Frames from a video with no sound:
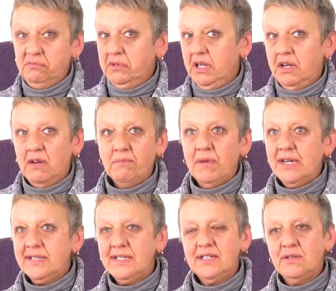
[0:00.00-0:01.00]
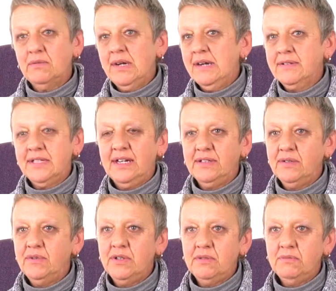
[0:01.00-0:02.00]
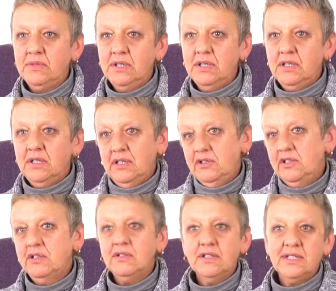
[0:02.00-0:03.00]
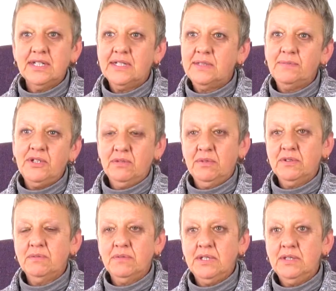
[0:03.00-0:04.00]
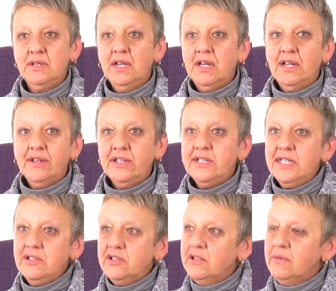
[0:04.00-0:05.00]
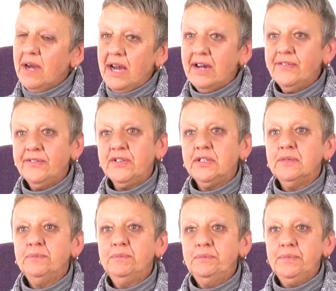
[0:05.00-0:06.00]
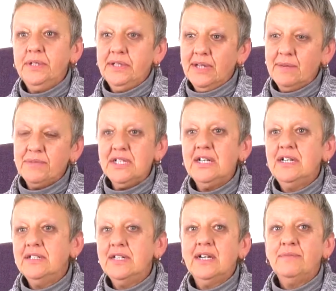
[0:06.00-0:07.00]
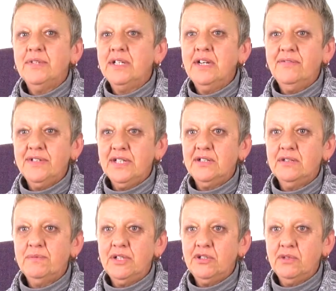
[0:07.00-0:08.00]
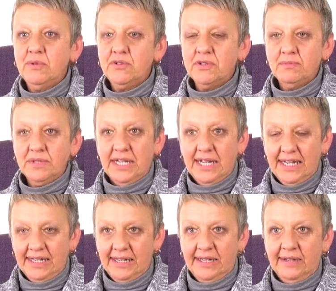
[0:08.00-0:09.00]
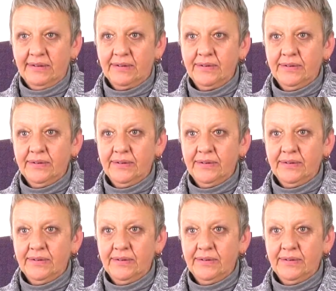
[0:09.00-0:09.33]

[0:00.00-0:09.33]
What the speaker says: My sister were outside the room. She could have said to me, do you want somebody? They did do after, but that particular time they never said to me, do you want somebody in here?